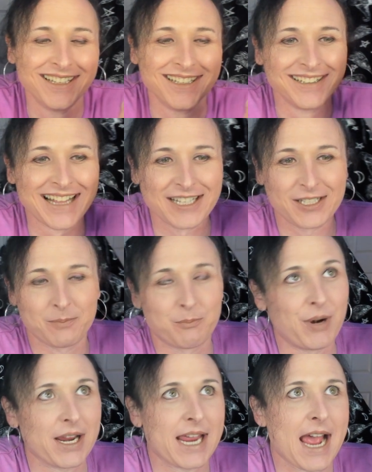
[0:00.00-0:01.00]
That's
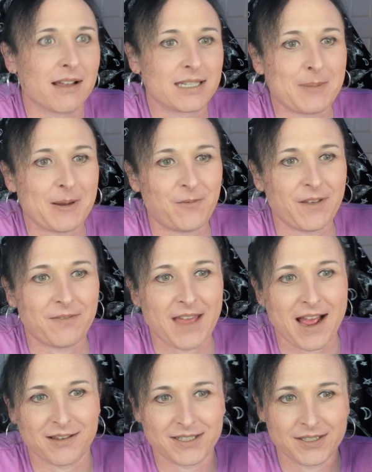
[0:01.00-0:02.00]
brick house, but 5th
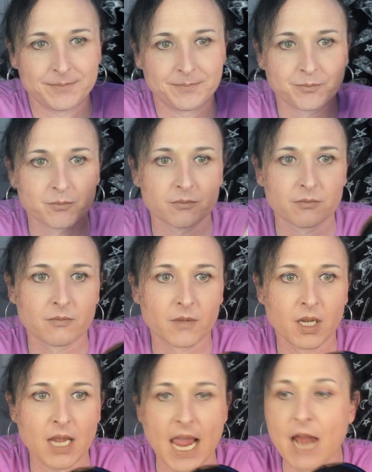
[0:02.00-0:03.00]
house.
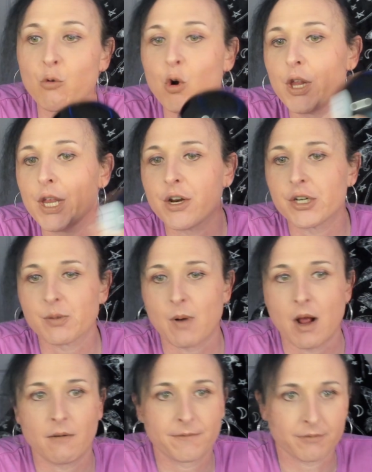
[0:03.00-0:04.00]
And ruling your
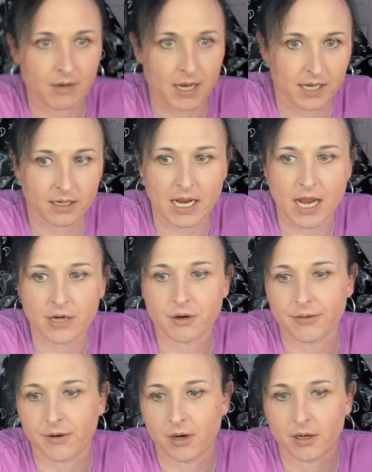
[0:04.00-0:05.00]
12th, right? And your
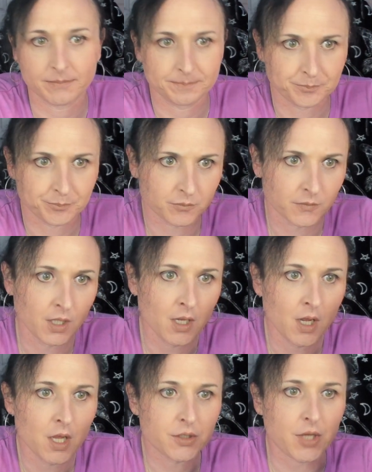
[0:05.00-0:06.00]
3rd.
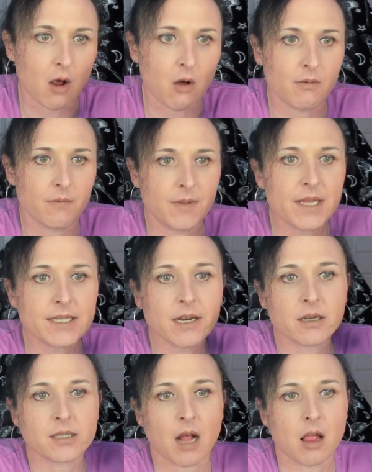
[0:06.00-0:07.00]
So this year
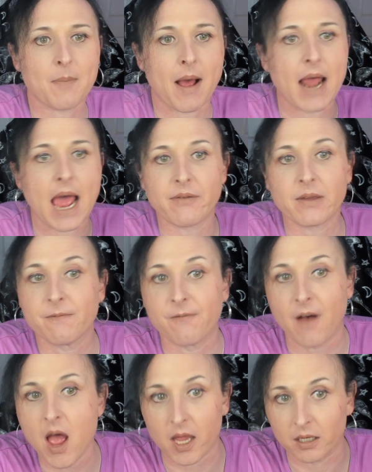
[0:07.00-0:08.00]
is all about having
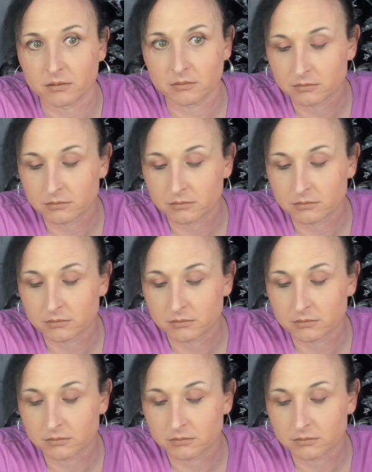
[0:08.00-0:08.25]
fun.